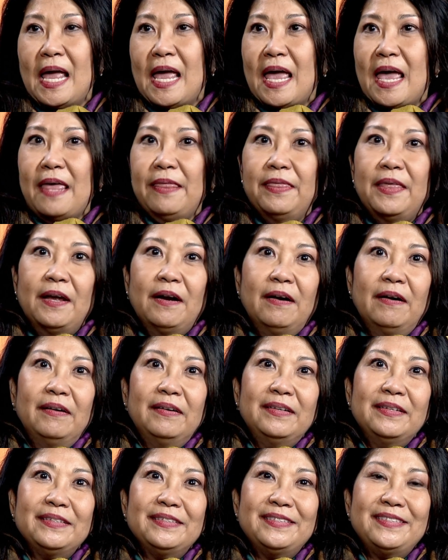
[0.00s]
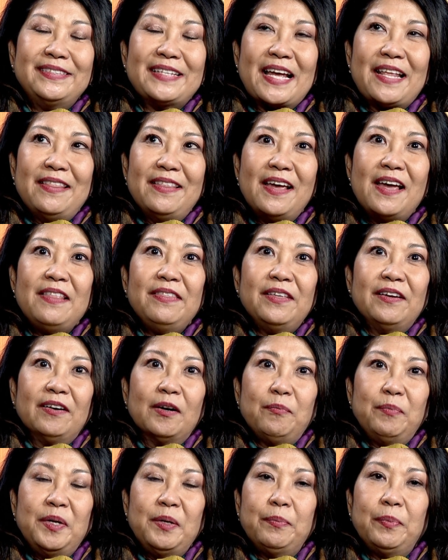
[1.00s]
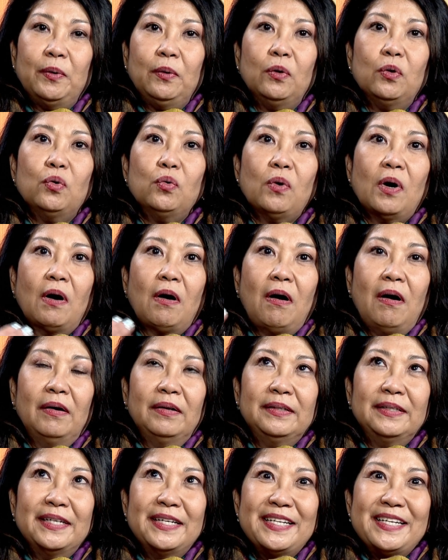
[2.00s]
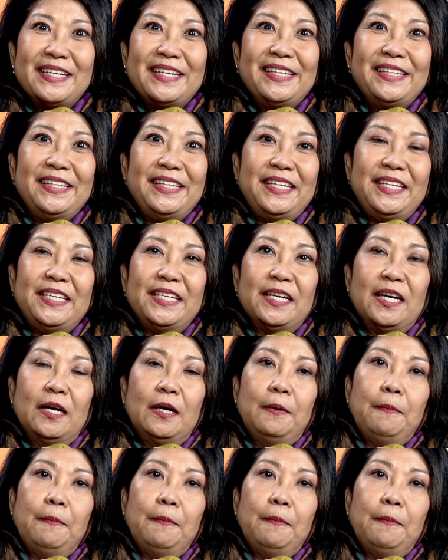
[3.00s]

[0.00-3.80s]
and then there are people who are on the